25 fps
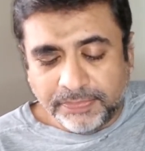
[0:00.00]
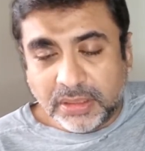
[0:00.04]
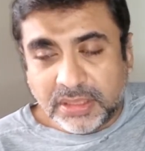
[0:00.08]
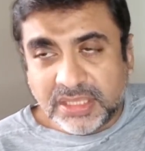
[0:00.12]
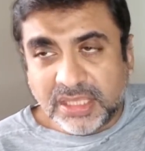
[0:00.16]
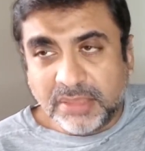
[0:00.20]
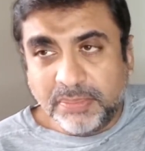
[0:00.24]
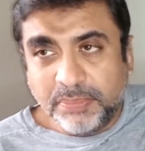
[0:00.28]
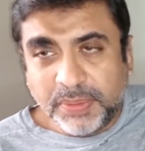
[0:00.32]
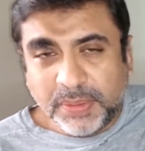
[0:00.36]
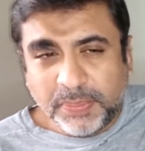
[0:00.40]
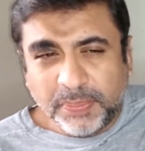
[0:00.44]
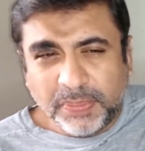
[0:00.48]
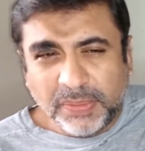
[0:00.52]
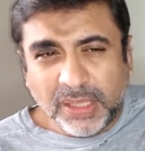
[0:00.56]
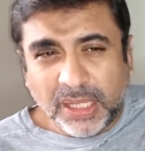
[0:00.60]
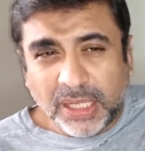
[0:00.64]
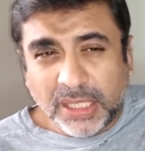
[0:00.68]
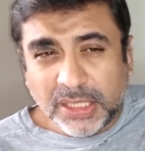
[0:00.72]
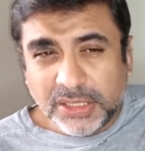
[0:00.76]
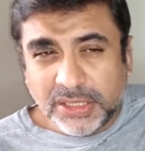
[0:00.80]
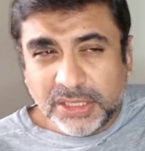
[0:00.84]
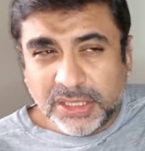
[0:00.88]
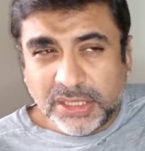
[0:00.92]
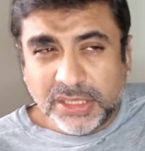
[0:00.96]
Some people
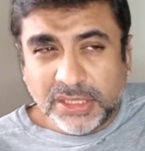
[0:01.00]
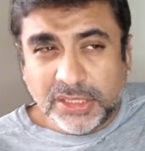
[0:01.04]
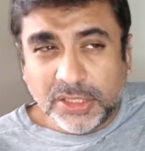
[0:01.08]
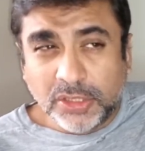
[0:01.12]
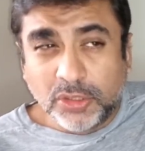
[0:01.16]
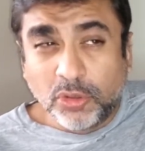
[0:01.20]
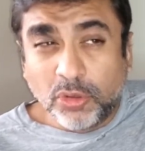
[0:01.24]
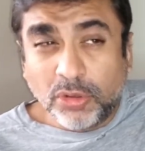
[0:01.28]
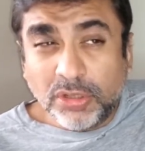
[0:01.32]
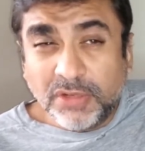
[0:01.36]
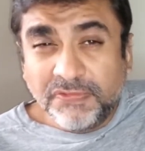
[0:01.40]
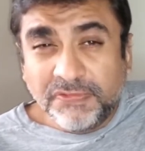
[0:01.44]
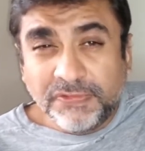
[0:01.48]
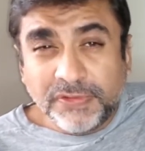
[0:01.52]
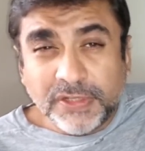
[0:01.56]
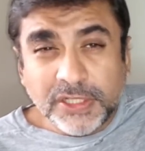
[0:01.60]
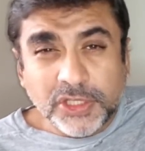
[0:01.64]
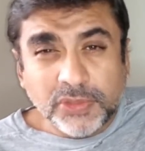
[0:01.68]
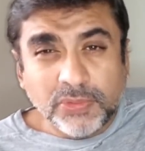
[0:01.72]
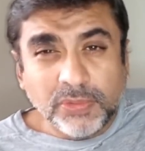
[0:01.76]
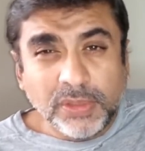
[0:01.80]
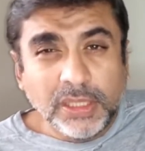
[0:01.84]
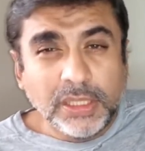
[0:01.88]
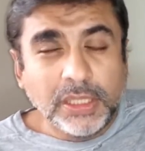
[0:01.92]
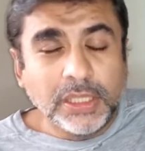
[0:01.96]
are just good
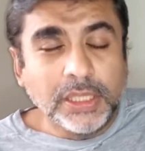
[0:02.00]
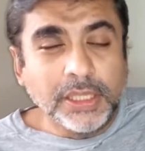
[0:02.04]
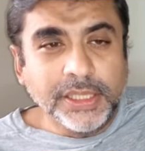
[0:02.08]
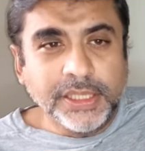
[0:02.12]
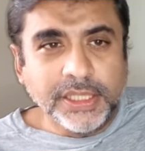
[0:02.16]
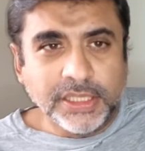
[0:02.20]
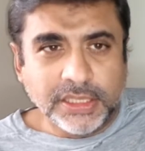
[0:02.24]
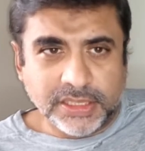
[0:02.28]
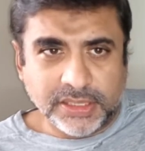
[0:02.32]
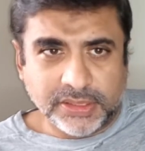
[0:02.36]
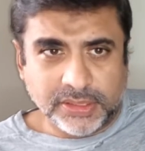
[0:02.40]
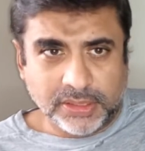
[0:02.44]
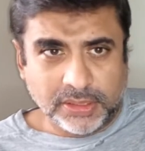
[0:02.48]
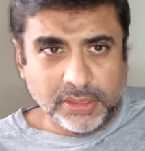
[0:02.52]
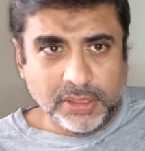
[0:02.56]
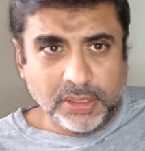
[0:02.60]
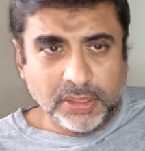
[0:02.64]
visual learners.